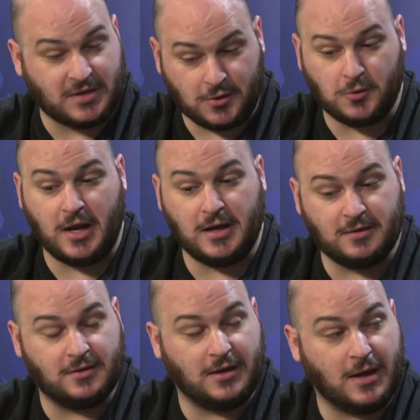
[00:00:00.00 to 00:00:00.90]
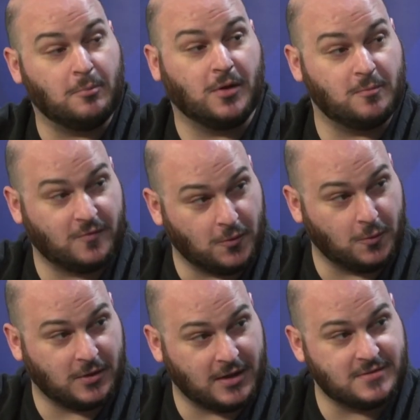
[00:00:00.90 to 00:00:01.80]
I created the emblem for
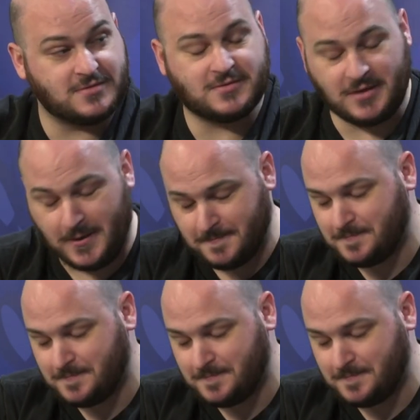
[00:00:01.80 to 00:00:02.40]
Hooligans. Oh, really? Yep.